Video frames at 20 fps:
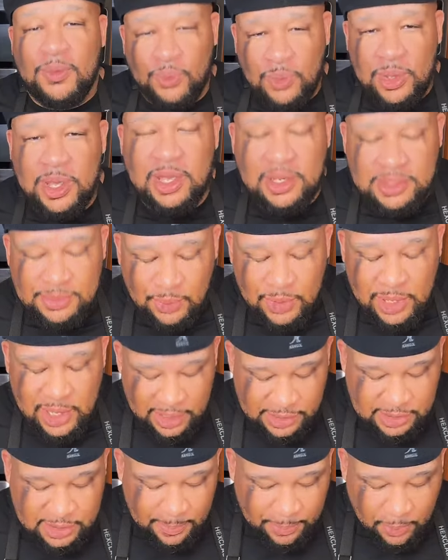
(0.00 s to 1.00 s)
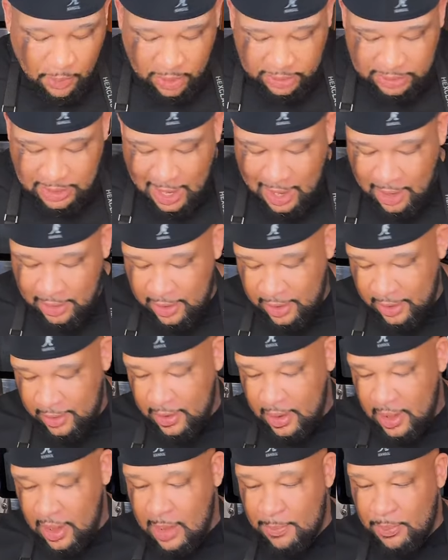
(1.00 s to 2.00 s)
We, we eat some pork down
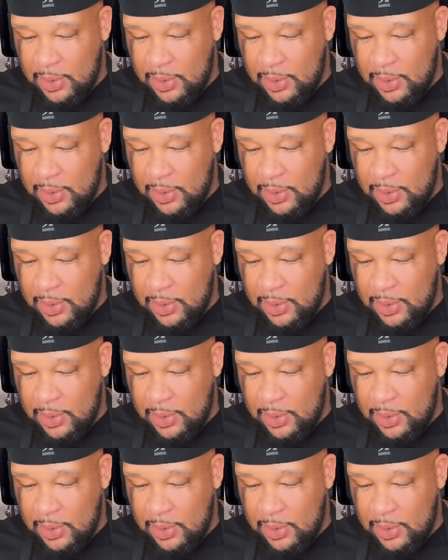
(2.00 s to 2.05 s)
here.